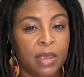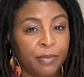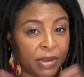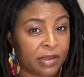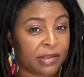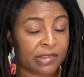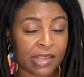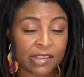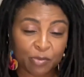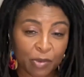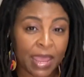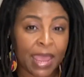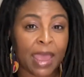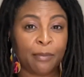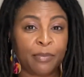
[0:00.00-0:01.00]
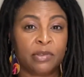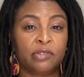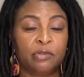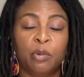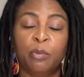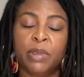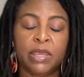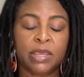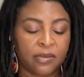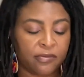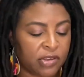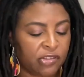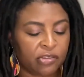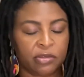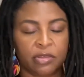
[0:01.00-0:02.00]
Because that's what happens when we give
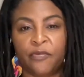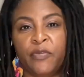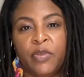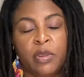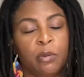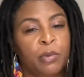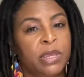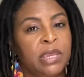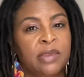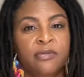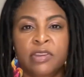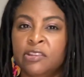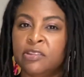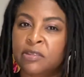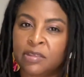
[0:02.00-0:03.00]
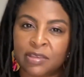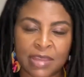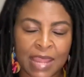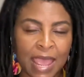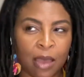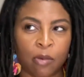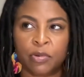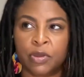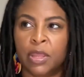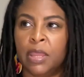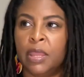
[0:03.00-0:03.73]
into the fear, we give into the doubt,